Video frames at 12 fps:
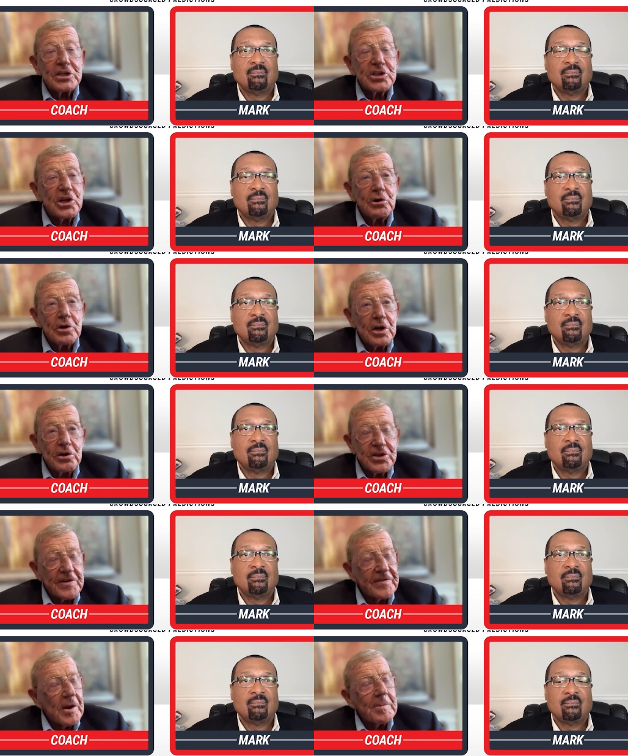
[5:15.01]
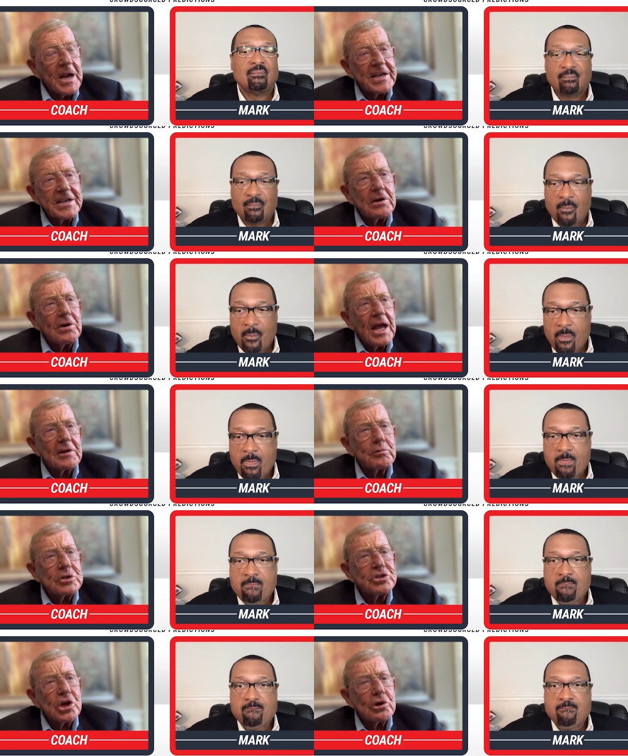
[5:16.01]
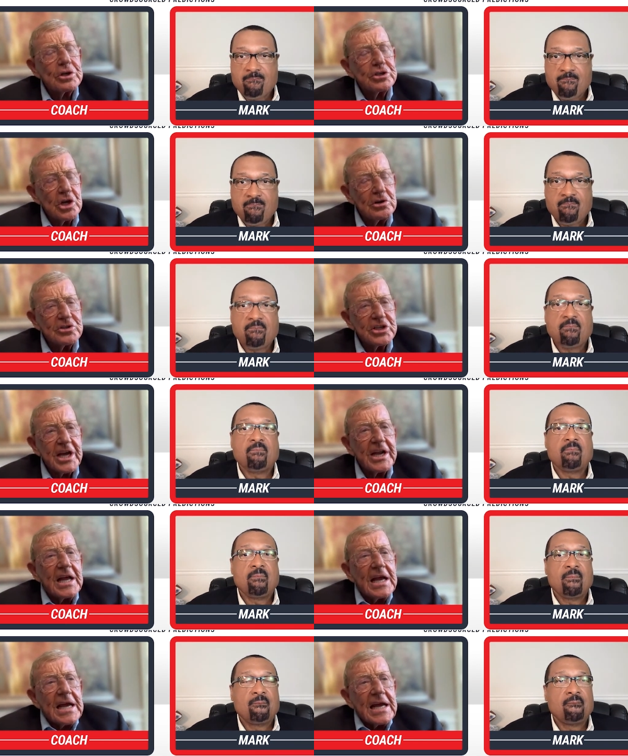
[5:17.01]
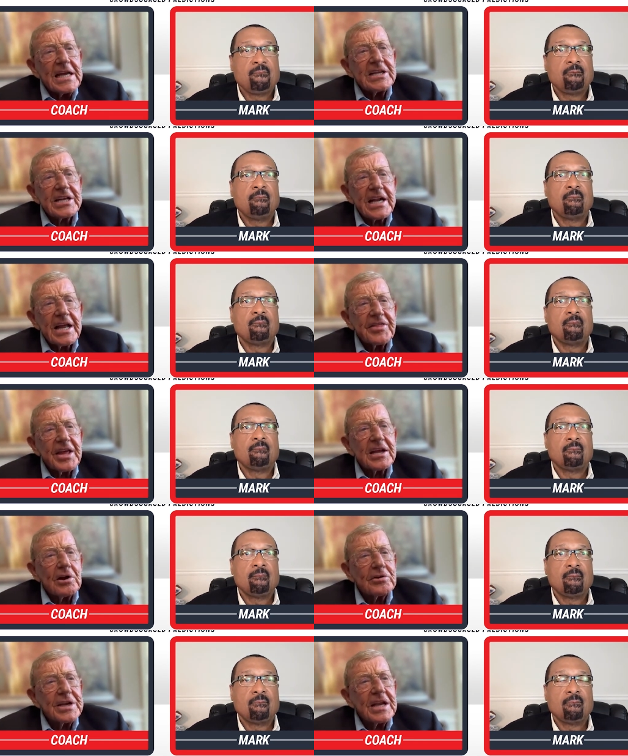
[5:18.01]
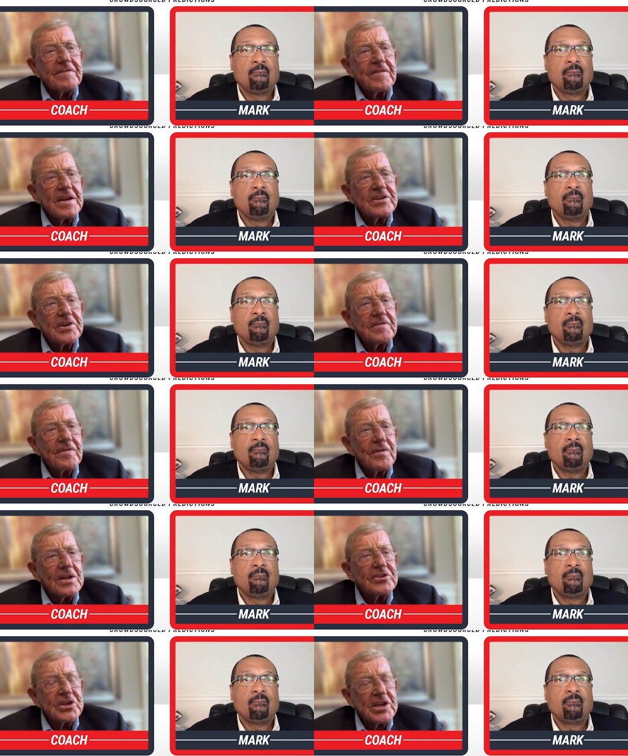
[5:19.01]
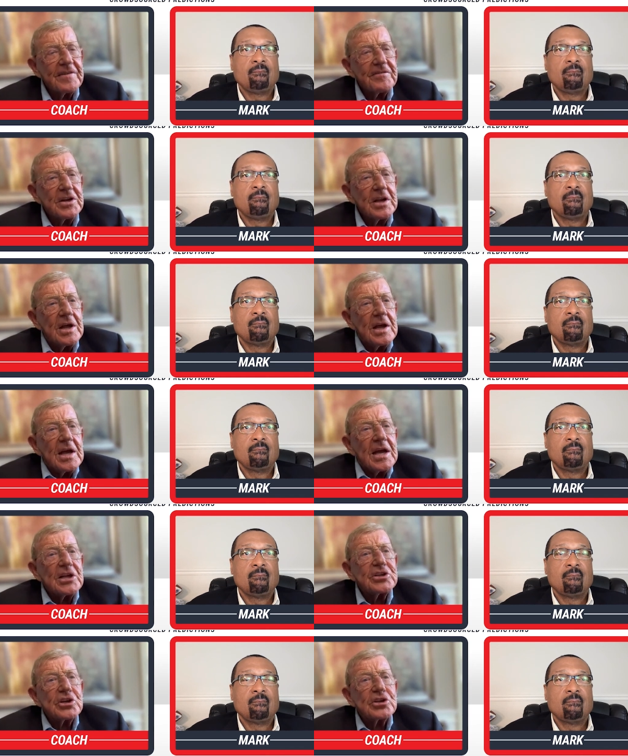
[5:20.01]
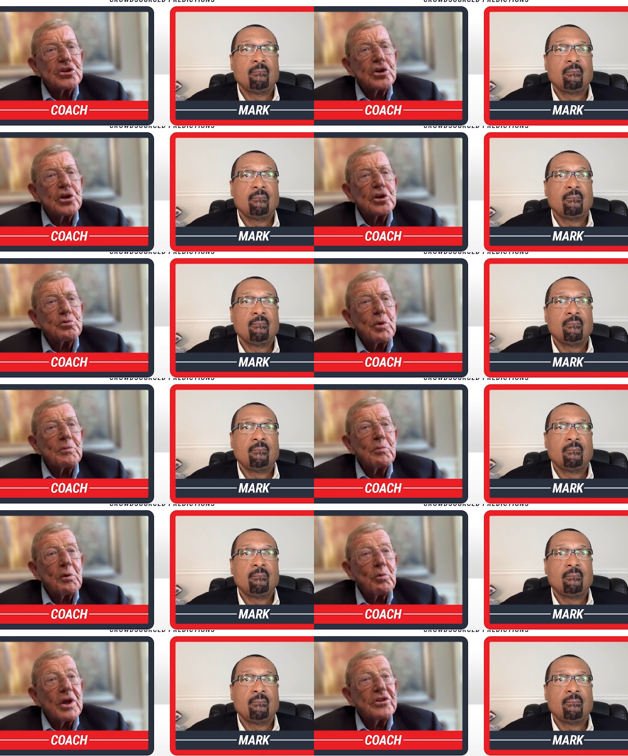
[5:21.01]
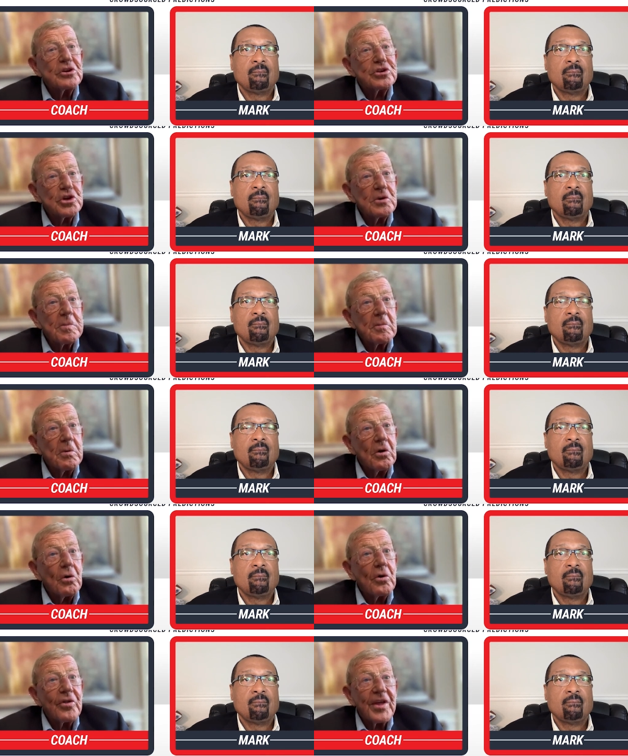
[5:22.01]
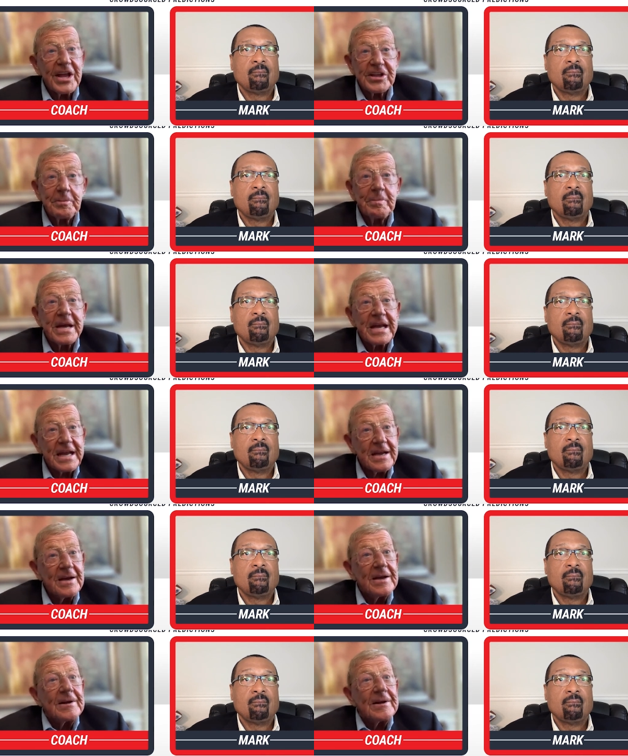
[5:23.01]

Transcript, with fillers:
Speaker 1: is so elusive there. But I did like what Jerry Jones said. He said, I think our defensive front seven is as good as when we won the Super Bowl. That's big.